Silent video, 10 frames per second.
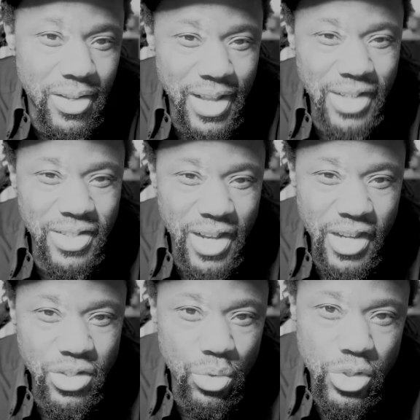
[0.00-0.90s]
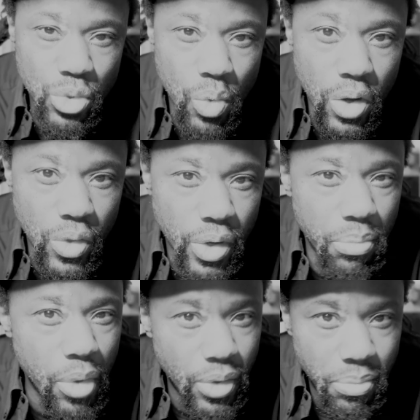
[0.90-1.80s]
that's next to a squirrel on a
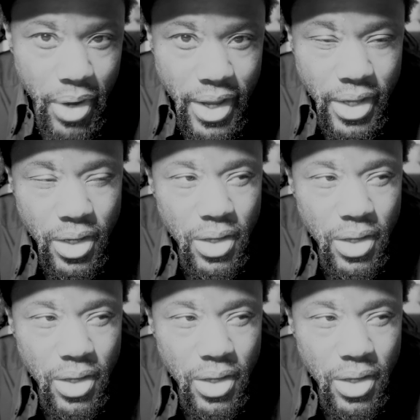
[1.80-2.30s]
motorbike.